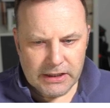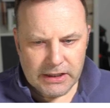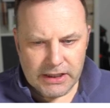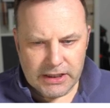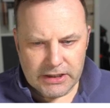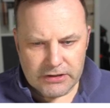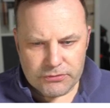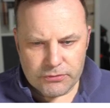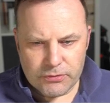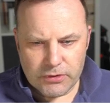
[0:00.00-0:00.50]

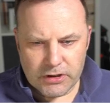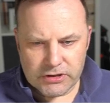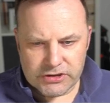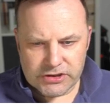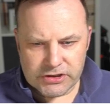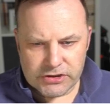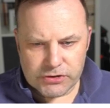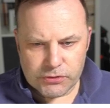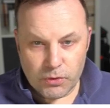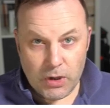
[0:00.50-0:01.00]
It was
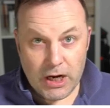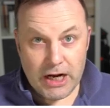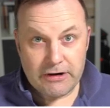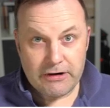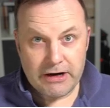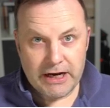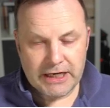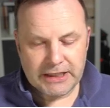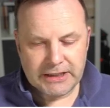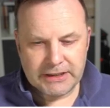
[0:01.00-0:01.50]
a
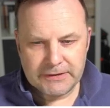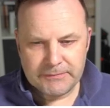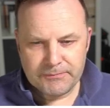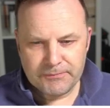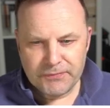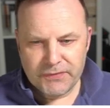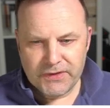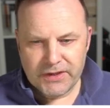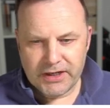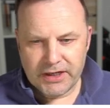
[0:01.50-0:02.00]
Touareg
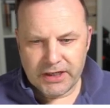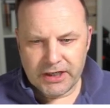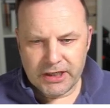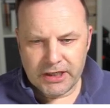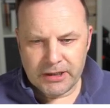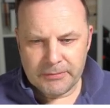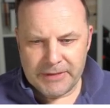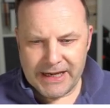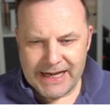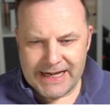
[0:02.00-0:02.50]

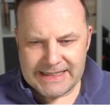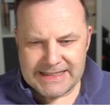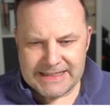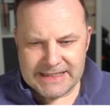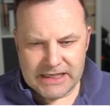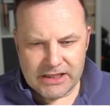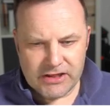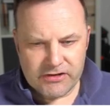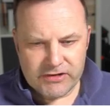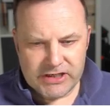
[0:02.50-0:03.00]

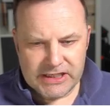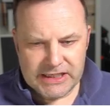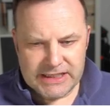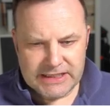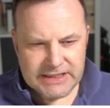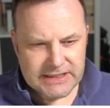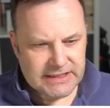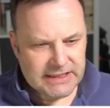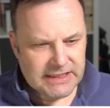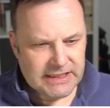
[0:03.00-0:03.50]
SE
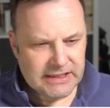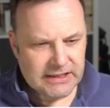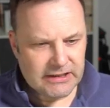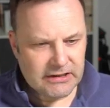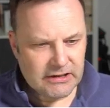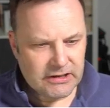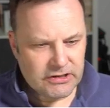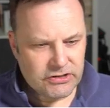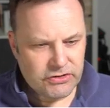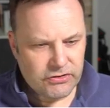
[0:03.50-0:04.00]
3-litre
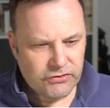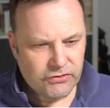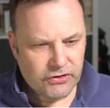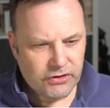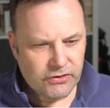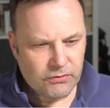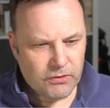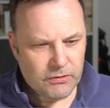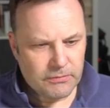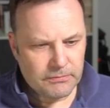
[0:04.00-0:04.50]
TDI
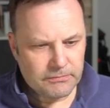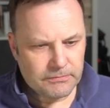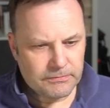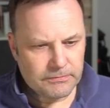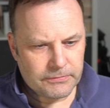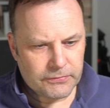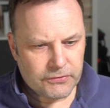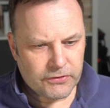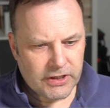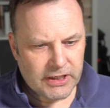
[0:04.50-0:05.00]
231
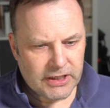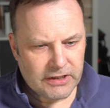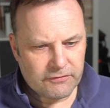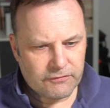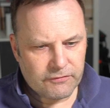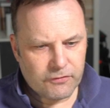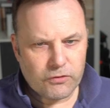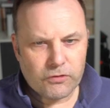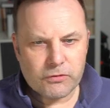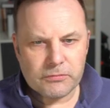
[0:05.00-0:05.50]
brake
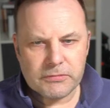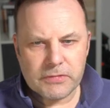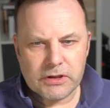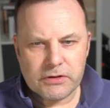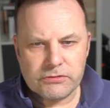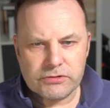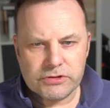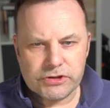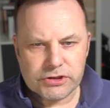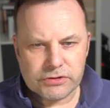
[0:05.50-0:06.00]

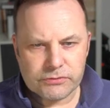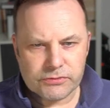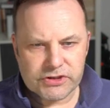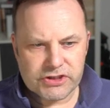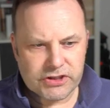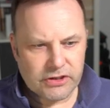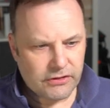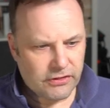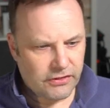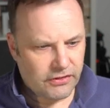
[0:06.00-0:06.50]
4-motion,
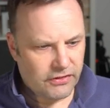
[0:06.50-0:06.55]
which I